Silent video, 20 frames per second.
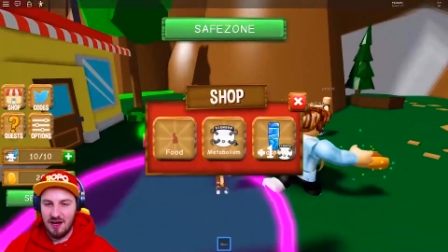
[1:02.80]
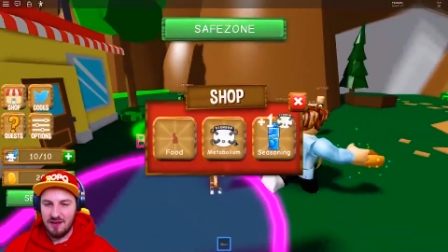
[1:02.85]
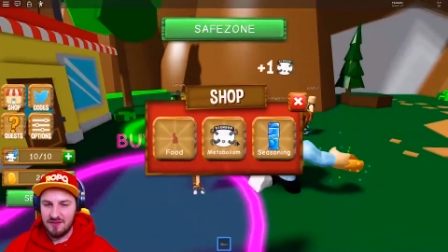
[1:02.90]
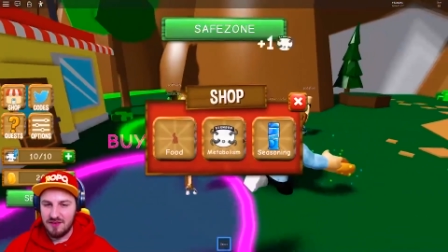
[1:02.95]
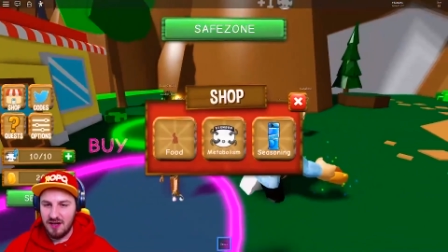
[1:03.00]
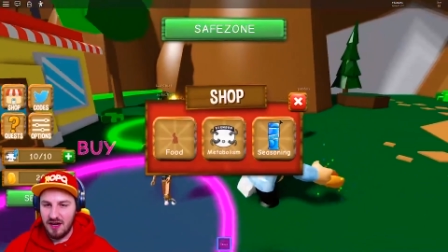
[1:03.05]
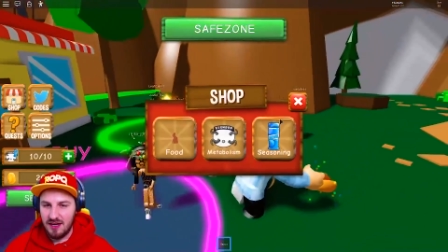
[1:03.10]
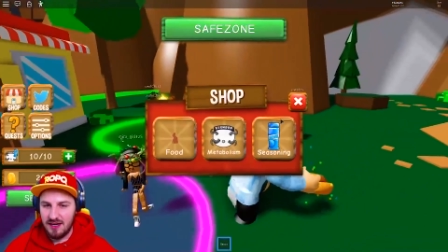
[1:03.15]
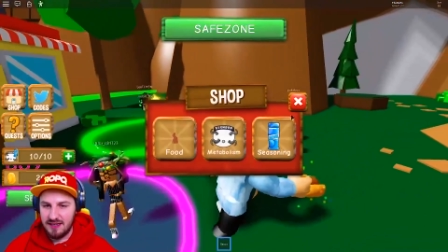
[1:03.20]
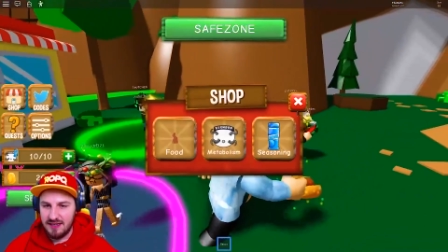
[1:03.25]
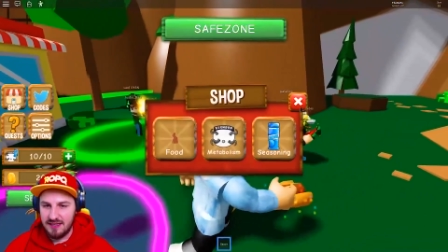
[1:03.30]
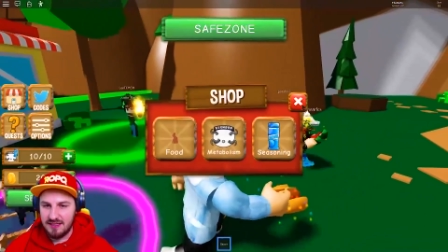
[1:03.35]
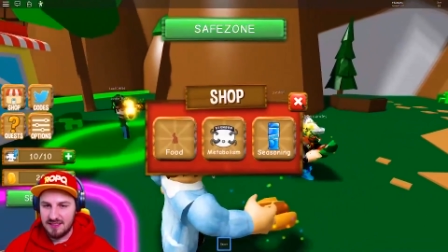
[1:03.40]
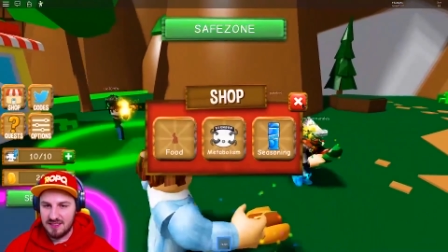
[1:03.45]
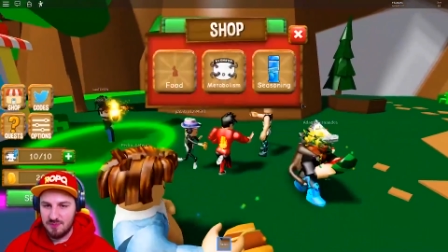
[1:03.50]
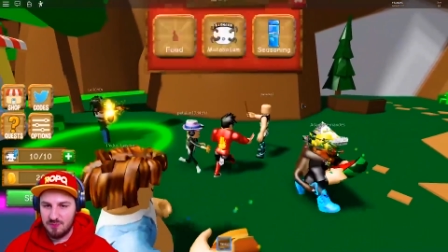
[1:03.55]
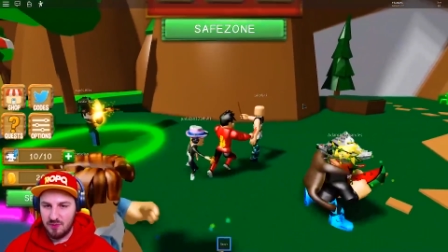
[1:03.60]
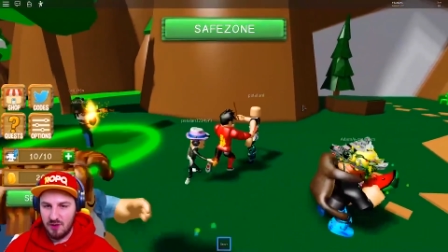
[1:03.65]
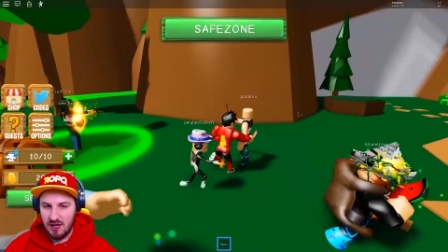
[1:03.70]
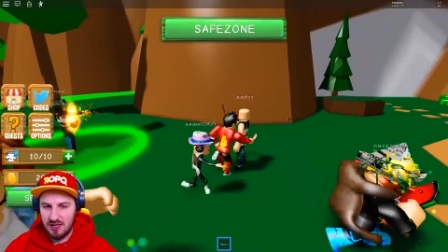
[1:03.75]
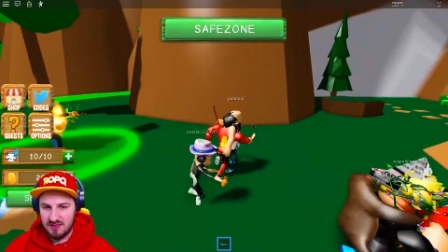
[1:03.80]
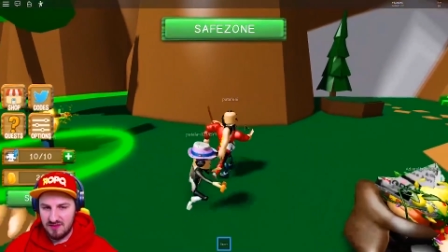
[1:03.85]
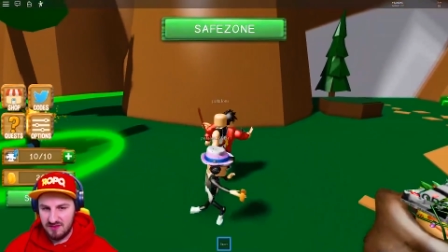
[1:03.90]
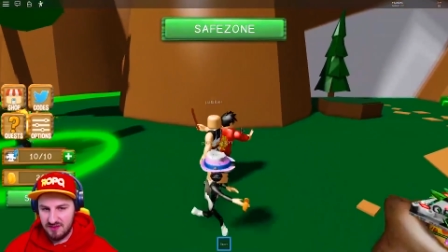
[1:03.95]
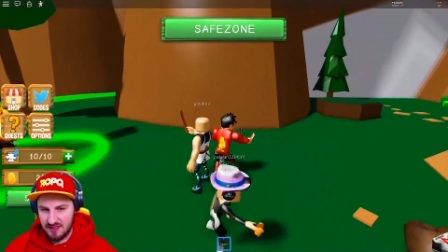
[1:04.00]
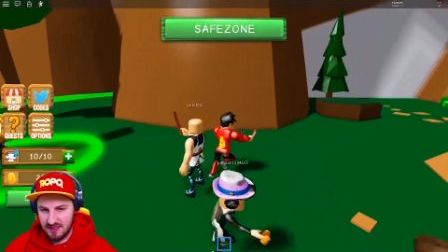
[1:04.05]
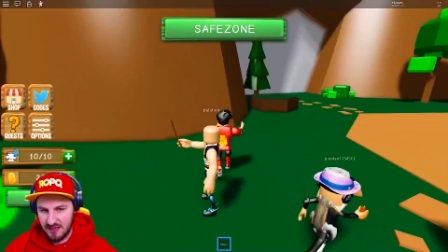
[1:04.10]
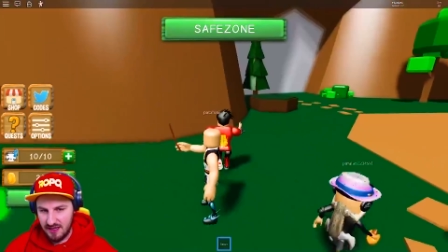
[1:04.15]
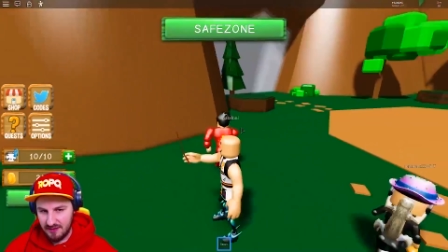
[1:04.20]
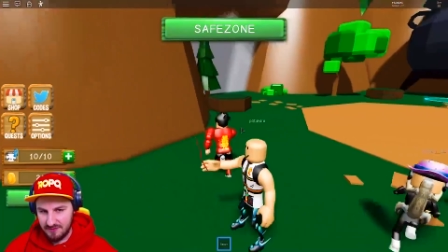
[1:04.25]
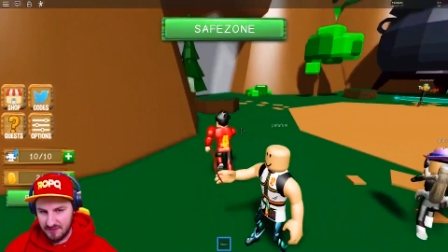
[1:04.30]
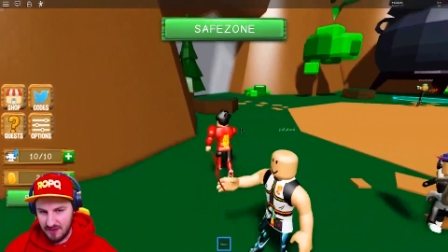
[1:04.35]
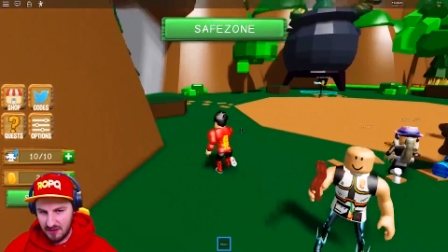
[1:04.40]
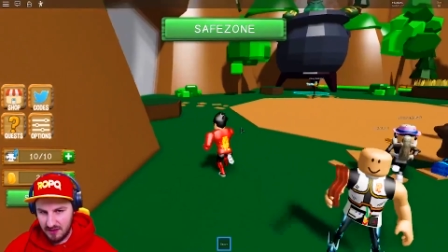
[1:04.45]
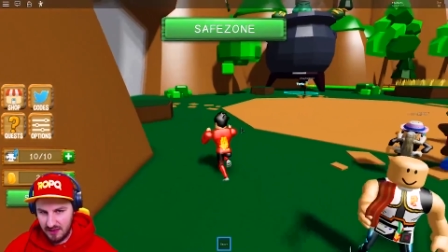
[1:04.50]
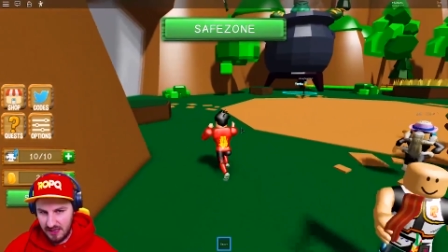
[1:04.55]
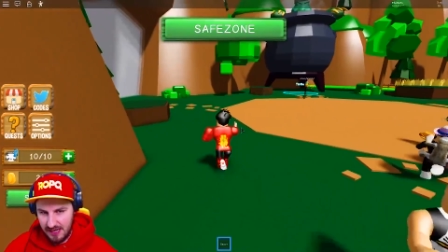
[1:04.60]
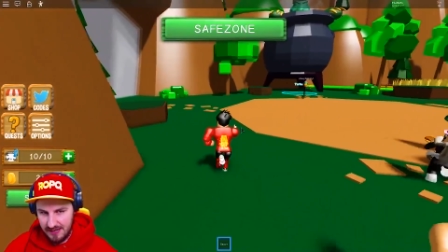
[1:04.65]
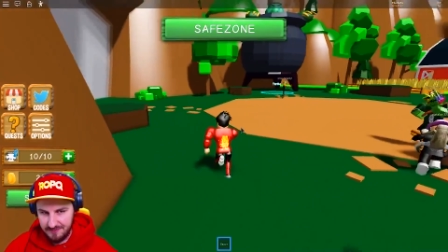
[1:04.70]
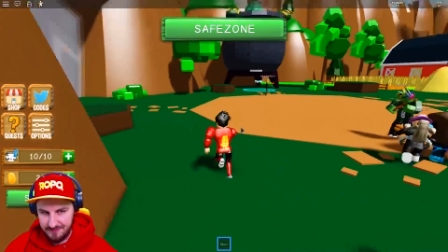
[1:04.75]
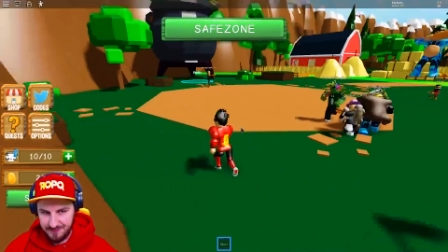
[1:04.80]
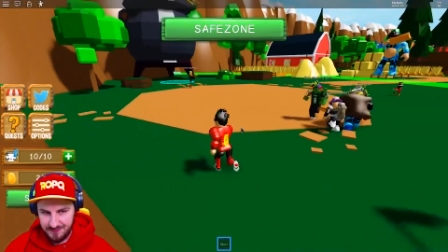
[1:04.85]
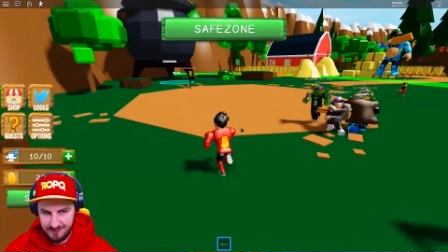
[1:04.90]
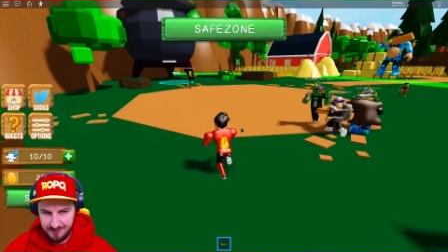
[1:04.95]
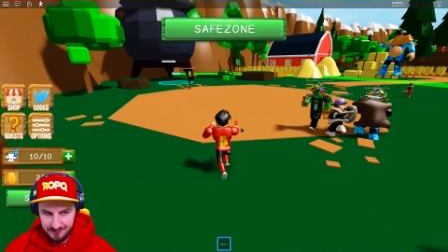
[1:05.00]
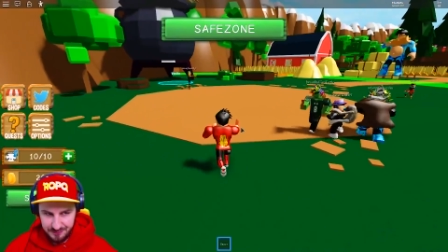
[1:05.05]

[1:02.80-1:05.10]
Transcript: I've got a little surprise for you now. Okay.